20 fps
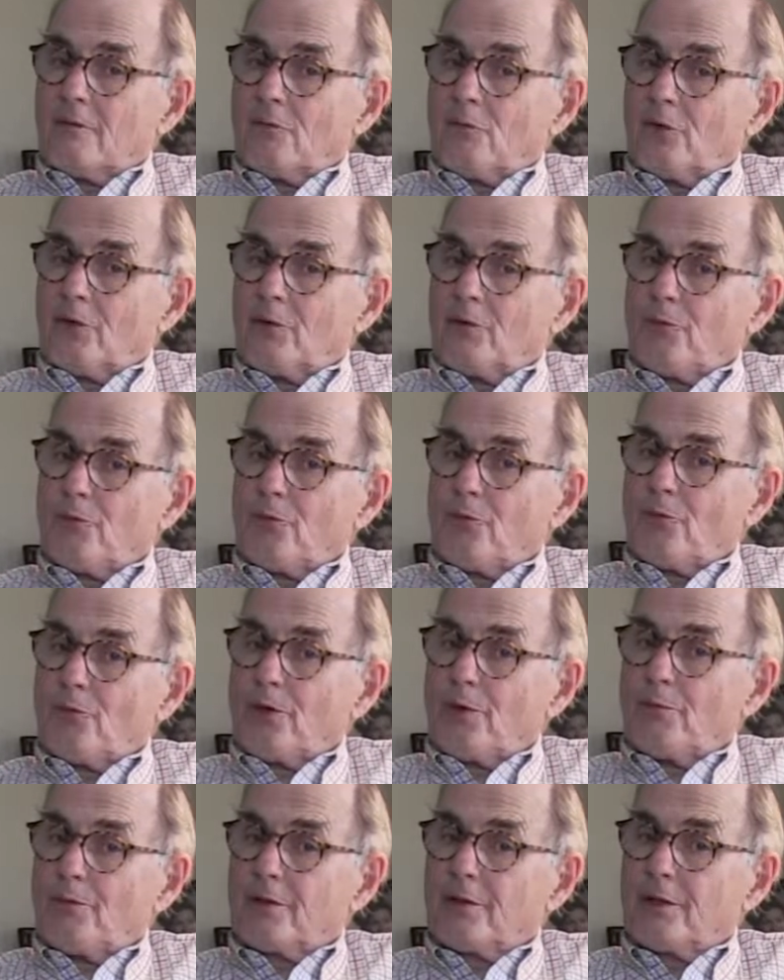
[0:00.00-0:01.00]
We
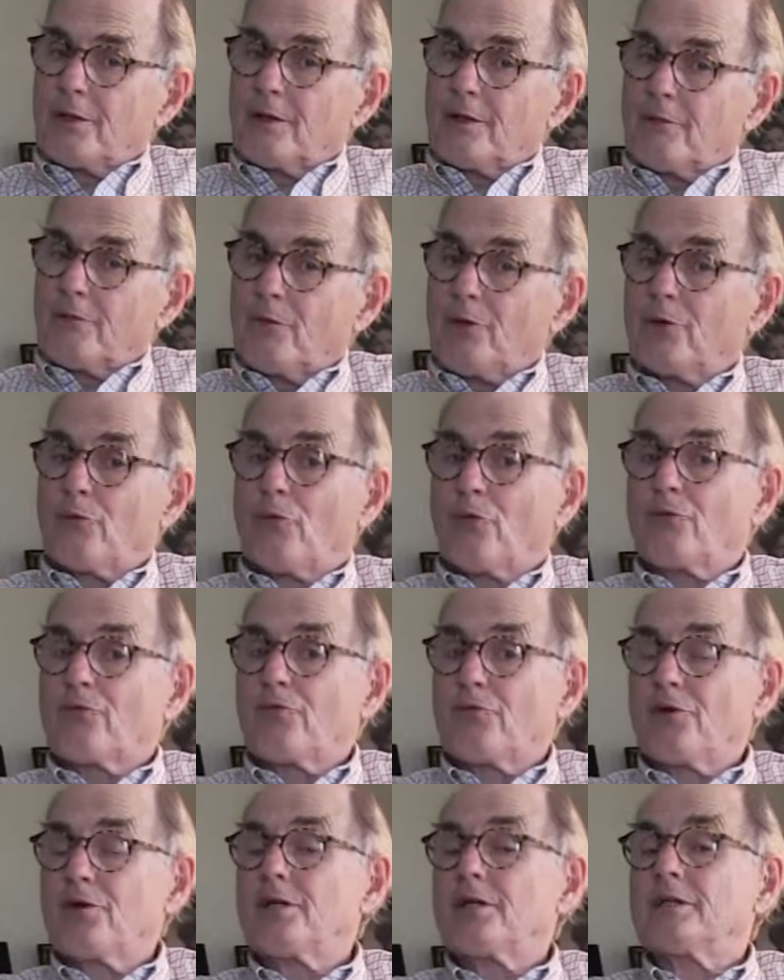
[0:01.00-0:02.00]
were
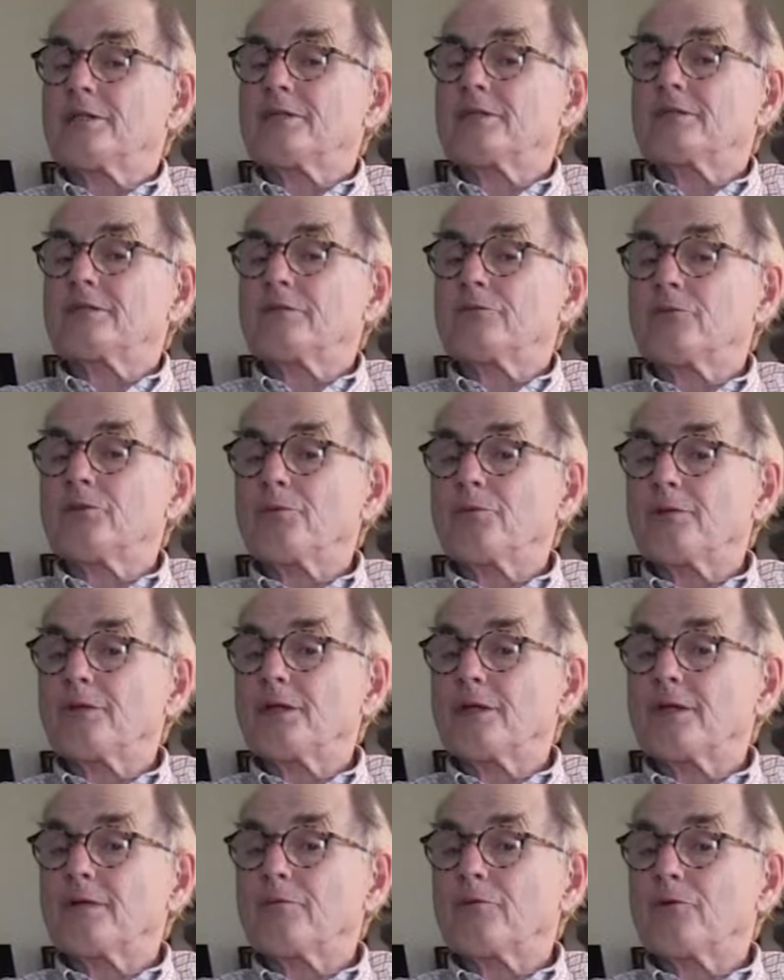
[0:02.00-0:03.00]
friends, and we
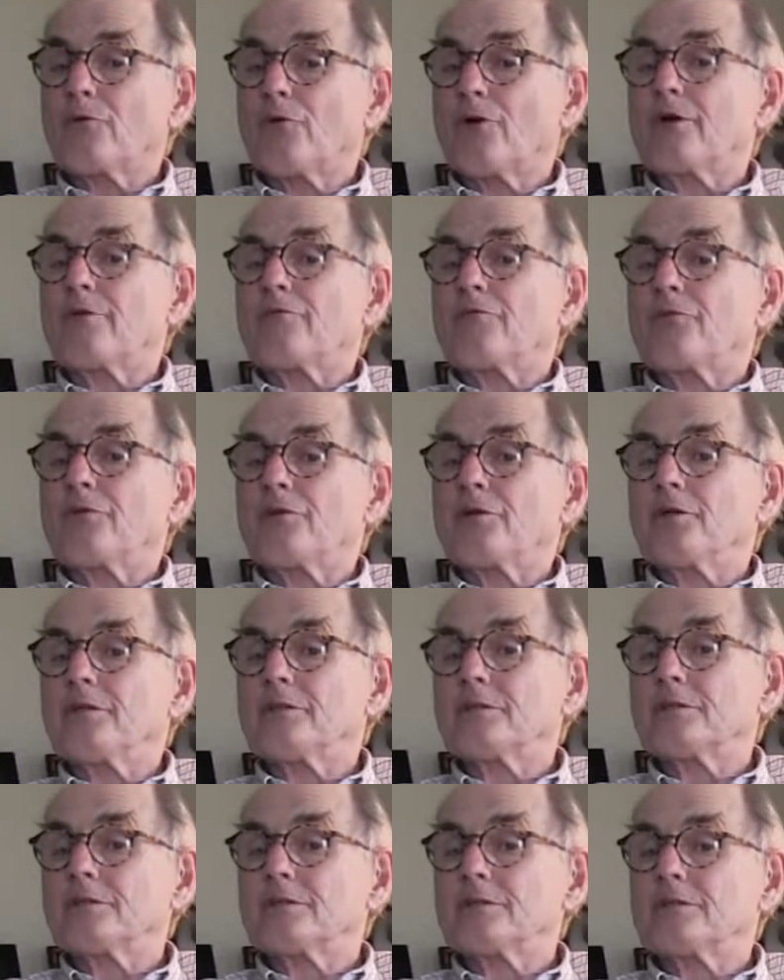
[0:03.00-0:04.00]
became great
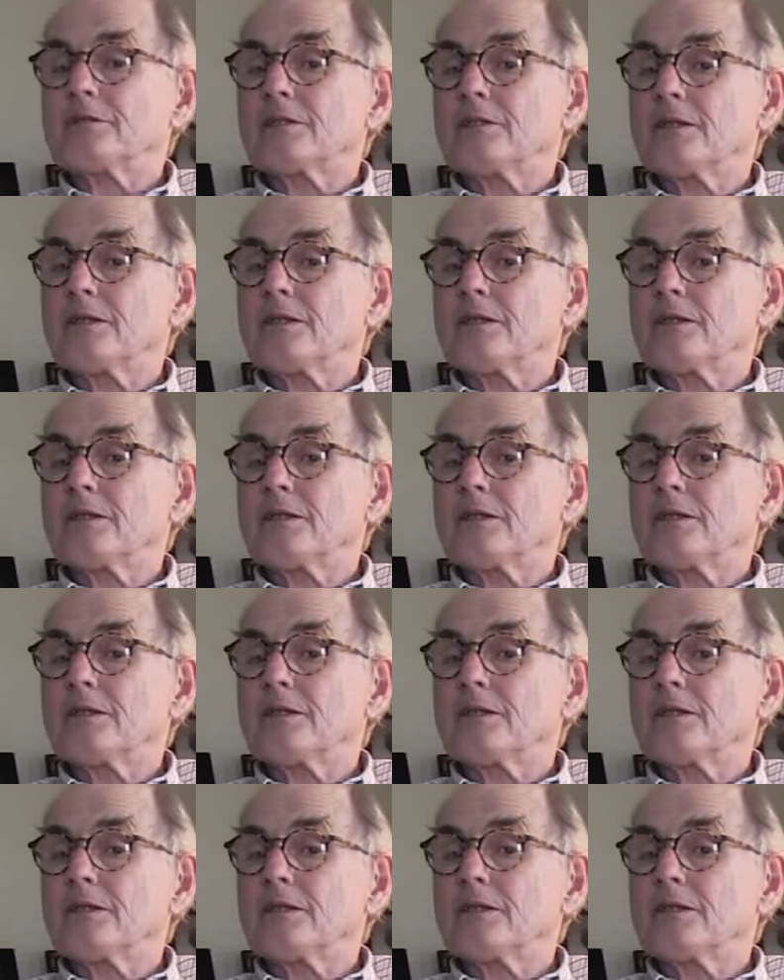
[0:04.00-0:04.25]
friends,